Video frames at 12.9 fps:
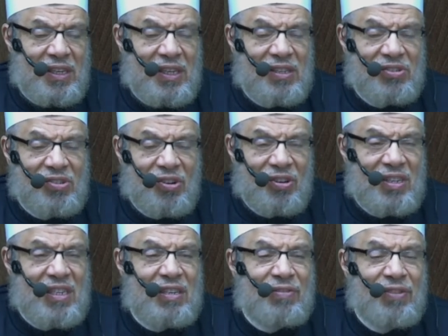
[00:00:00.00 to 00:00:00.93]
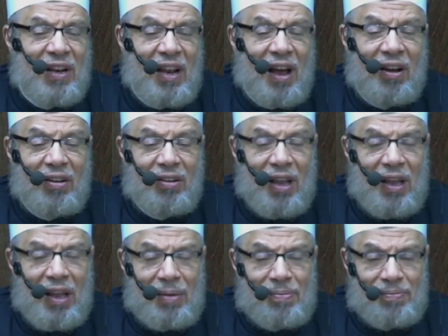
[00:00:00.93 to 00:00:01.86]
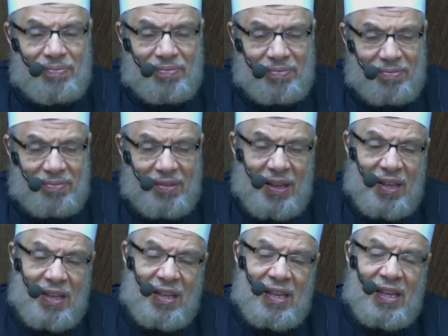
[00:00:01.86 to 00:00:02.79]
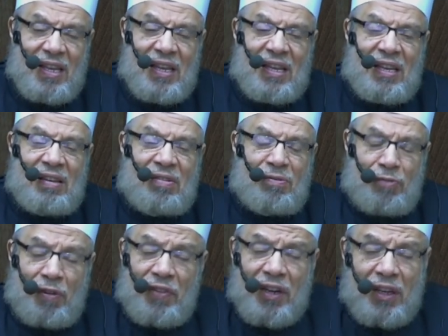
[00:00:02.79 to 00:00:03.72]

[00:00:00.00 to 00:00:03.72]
I could hear the pens writing.